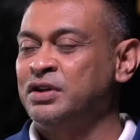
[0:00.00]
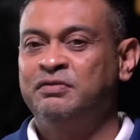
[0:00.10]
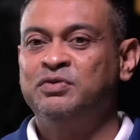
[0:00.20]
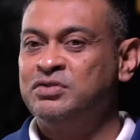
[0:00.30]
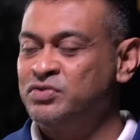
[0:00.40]

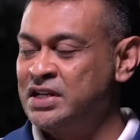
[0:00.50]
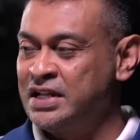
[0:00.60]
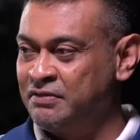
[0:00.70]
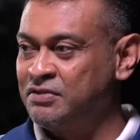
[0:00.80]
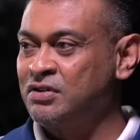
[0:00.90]
if we really
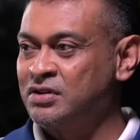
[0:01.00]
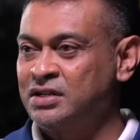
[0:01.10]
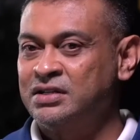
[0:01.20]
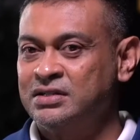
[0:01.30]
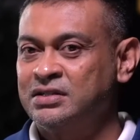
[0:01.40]
have
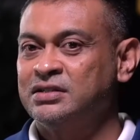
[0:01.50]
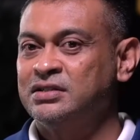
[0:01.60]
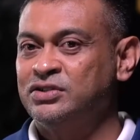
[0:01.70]
chronic diseases